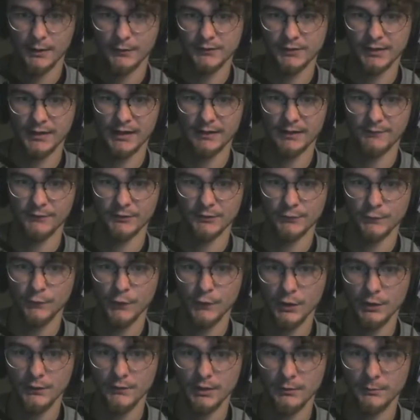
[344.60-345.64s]
going to have the
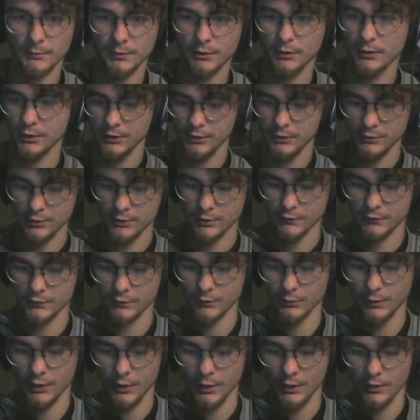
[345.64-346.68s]
default number. You could
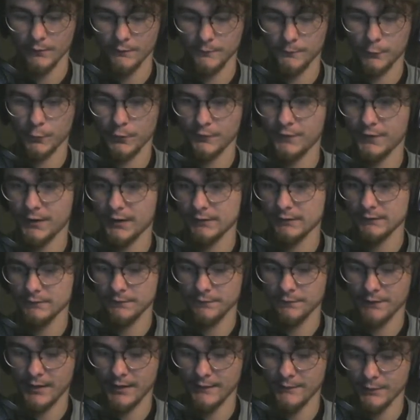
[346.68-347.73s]
do
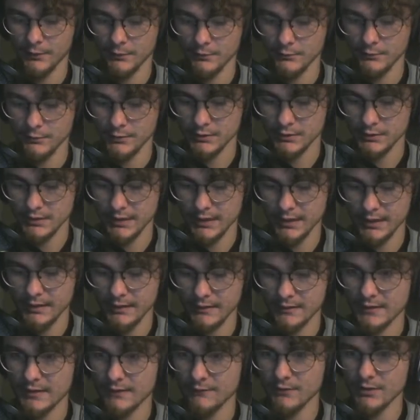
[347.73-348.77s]

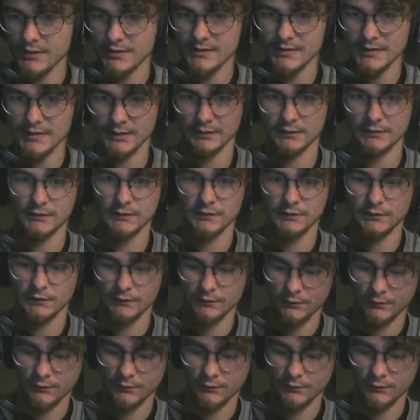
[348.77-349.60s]
4,576,